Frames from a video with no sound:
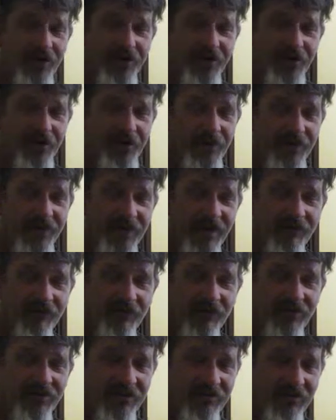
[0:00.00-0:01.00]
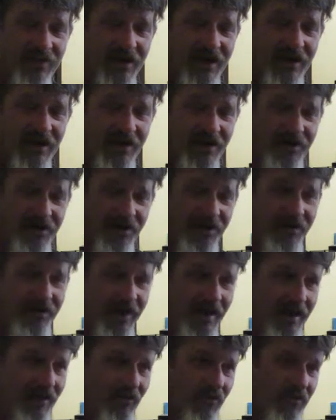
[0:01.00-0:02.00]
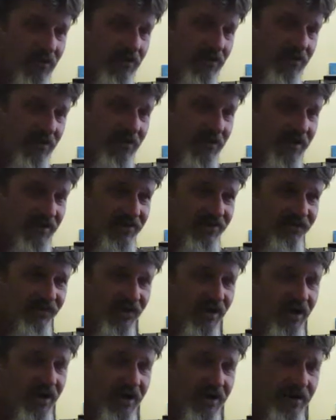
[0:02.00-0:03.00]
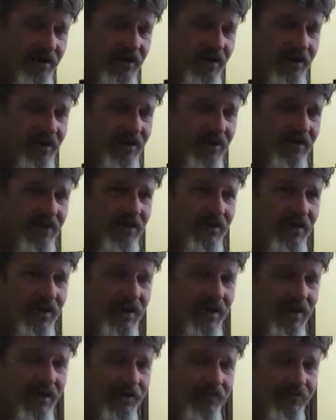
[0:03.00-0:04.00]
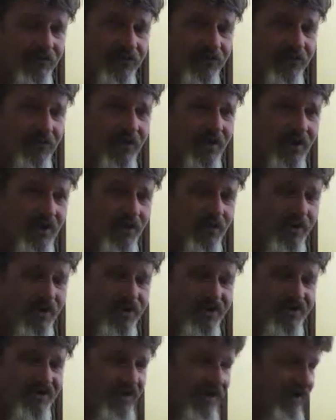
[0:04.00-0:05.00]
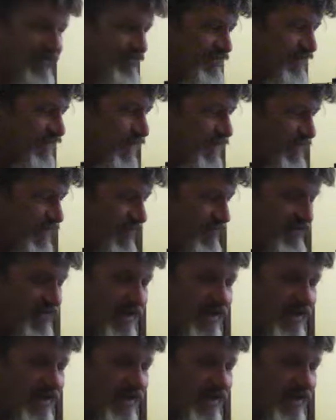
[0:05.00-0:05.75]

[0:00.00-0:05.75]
to do and they've got the money to do that, well, that's fine. Whereas I've sold off